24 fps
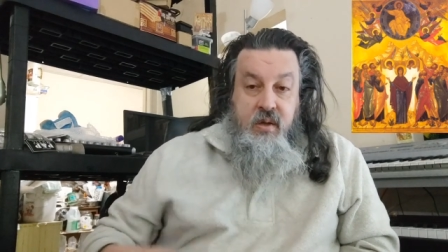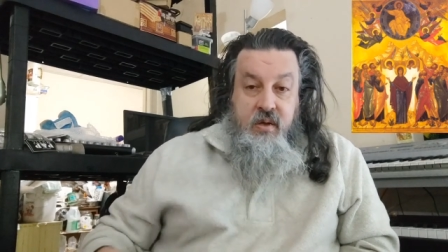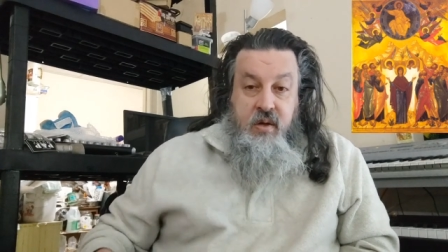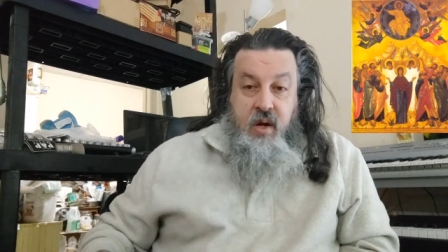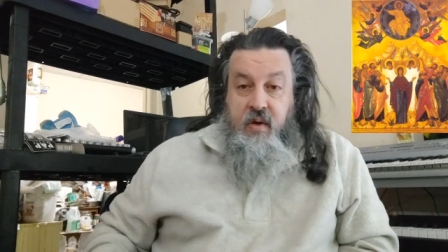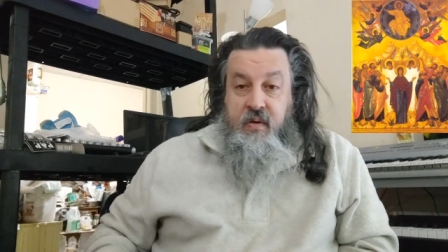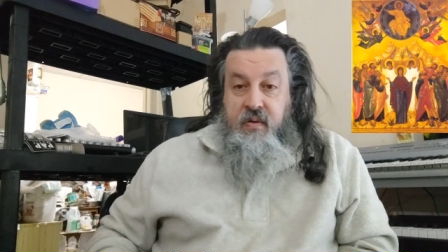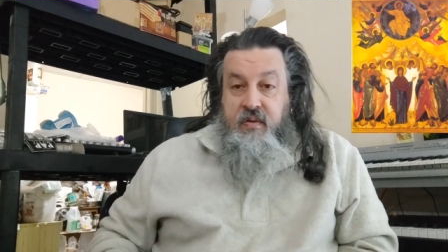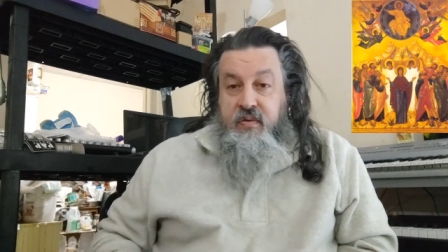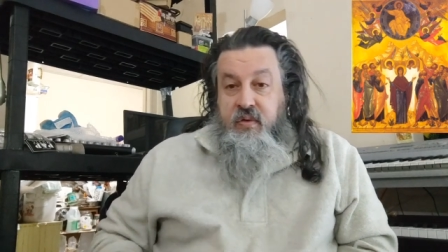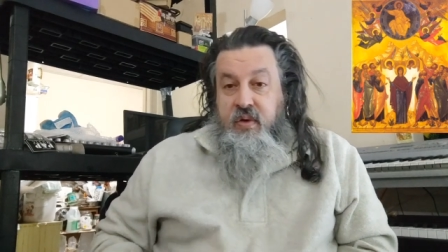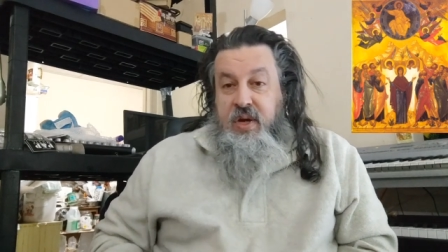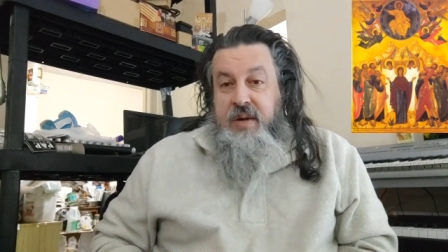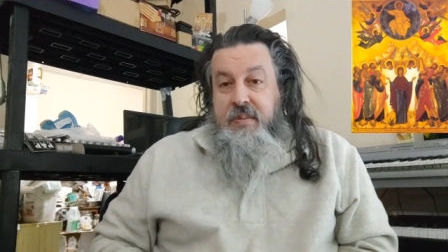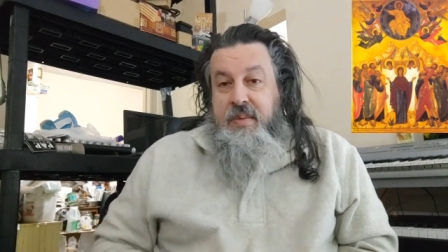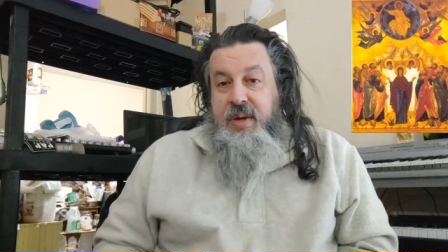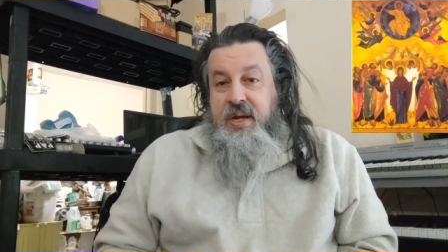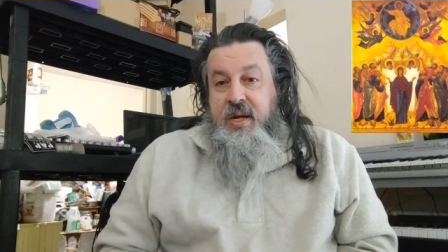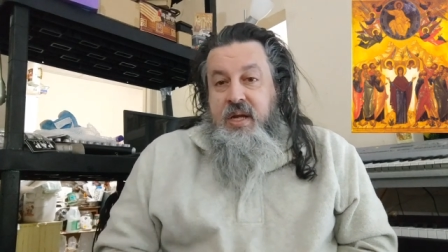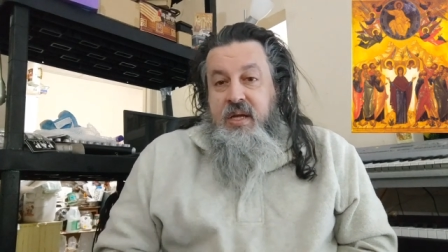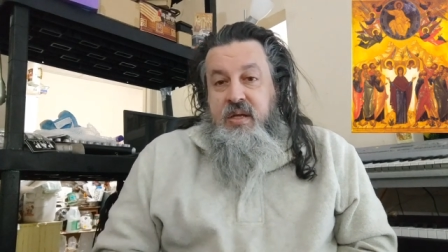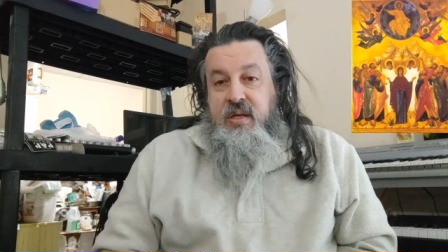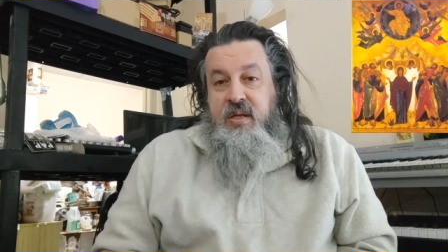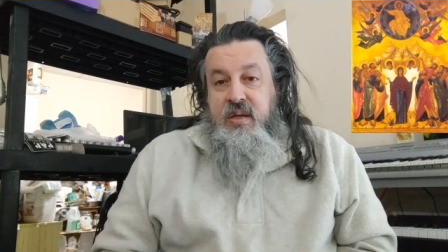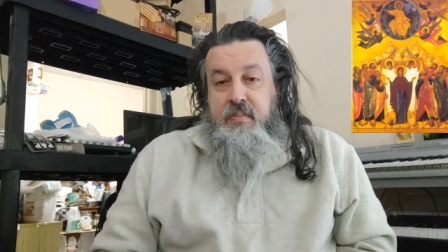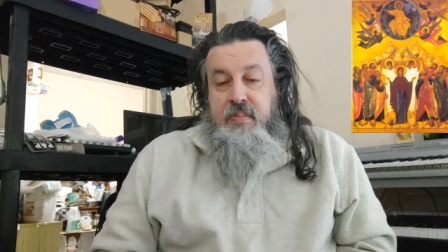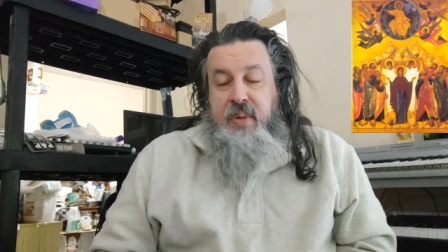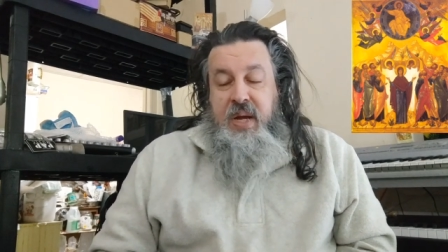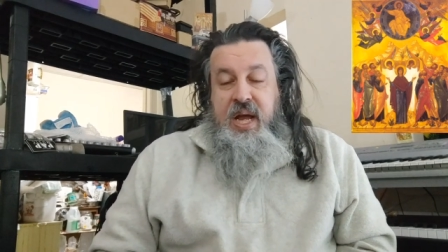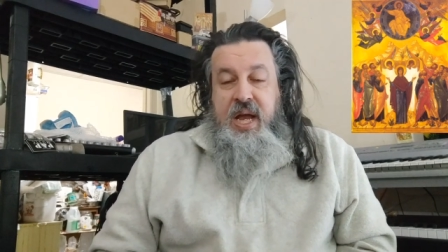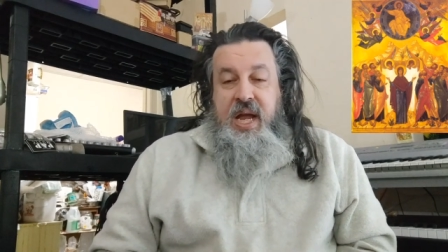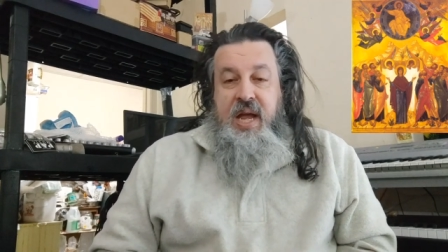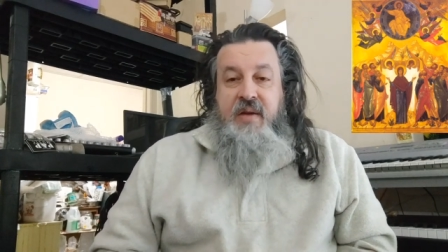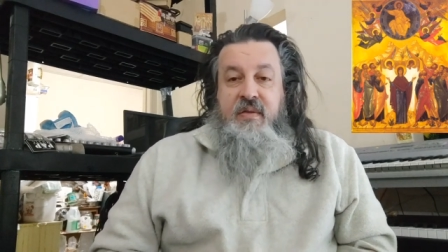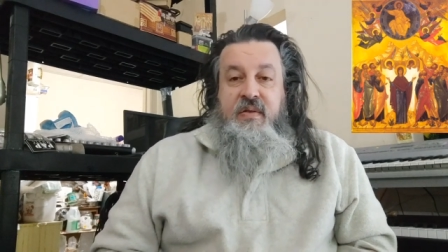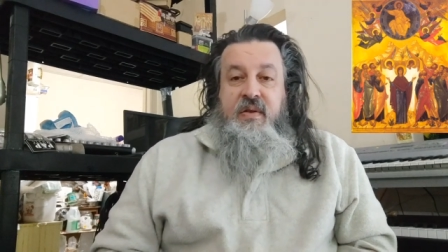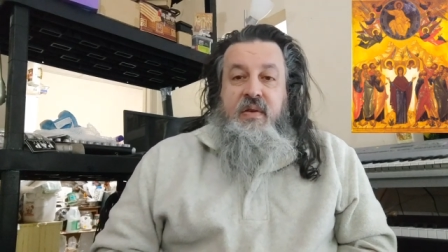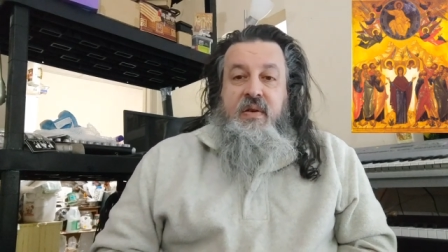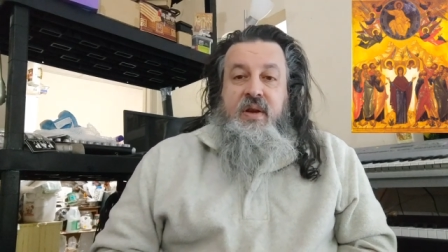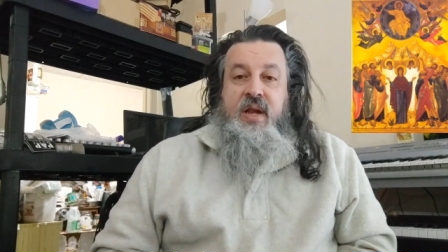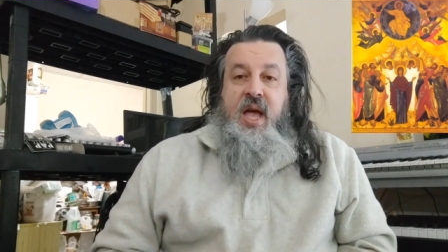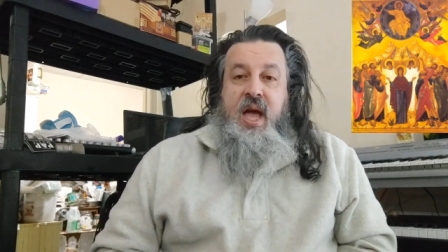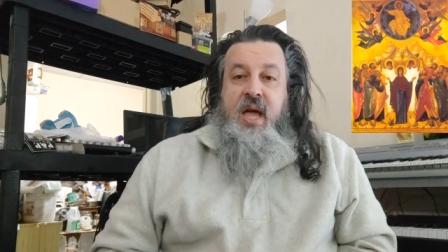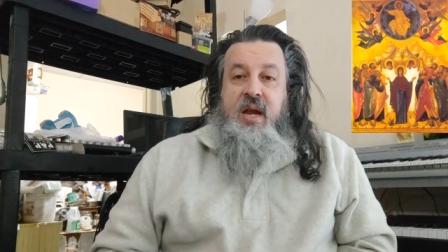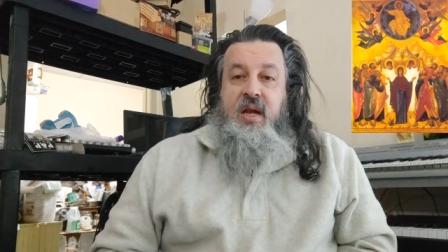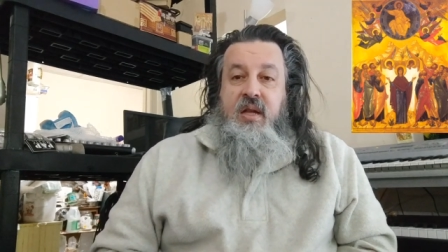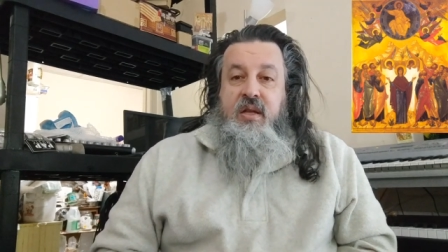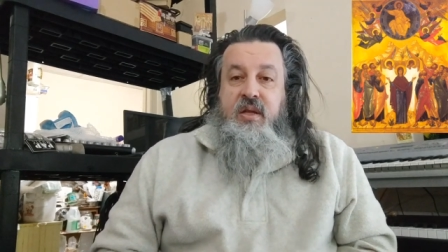of dreaming is behavior
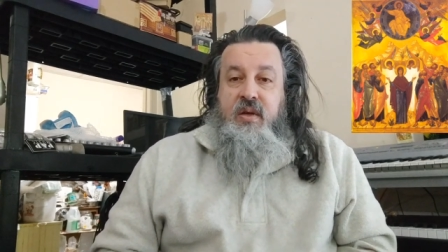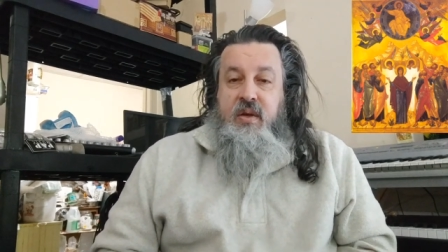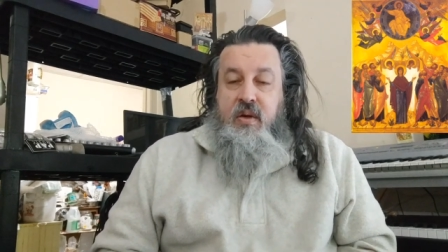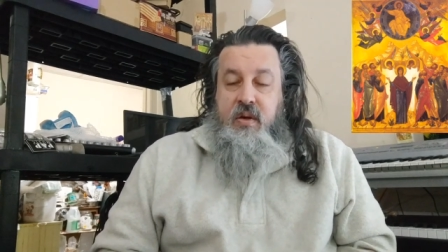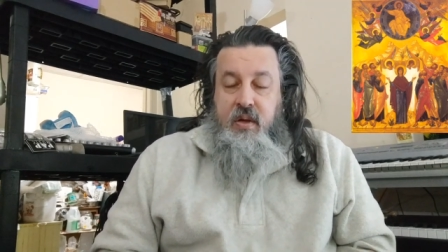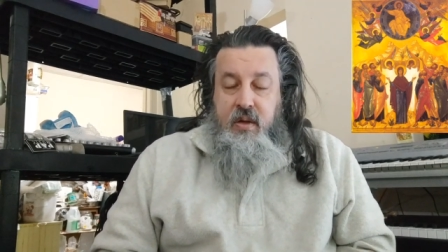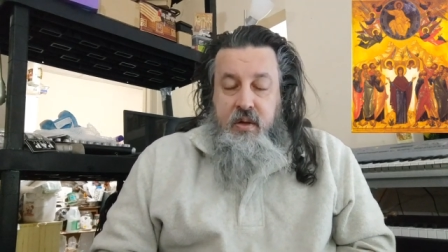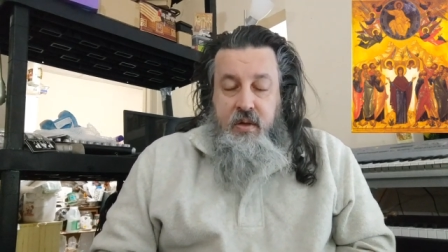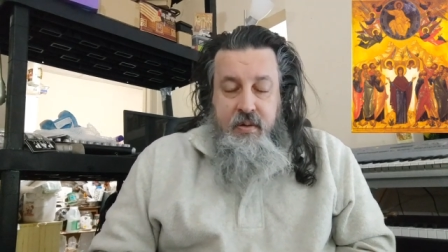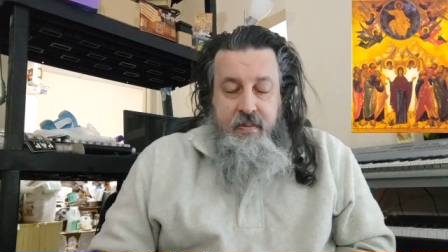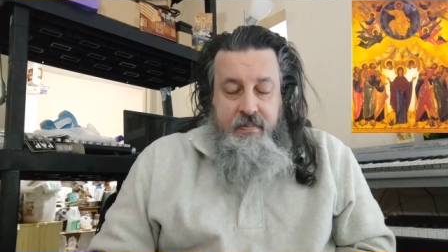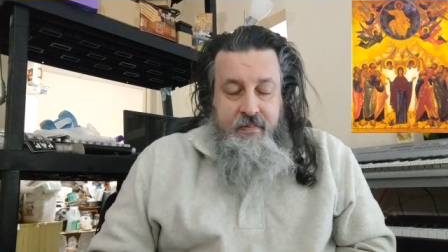and attitude.